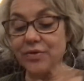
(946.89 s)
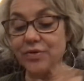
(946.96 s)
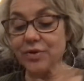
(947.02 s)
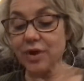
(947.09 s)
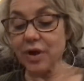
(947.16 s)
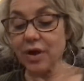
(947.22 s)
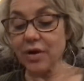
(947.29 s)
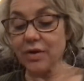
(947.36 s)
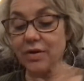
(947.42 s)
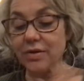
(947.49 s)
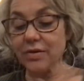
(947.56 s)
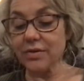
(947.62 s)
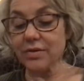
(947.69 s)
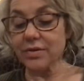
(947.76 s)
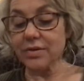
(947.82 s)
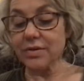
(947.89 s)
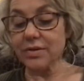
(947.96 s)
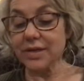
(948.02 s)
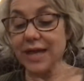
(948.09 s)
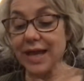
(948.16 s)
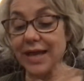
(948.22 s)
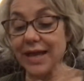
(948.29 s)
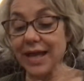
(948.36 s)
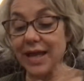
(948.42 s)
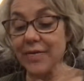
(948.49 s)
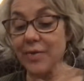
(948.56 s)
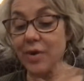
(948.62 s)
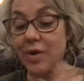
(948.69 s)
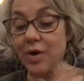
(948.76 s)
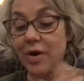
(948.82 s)
dark. Then I
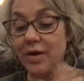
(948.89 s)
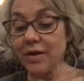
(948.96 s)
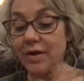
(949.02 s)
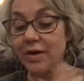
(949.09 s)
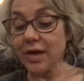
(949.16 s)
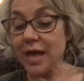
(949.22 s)
came on.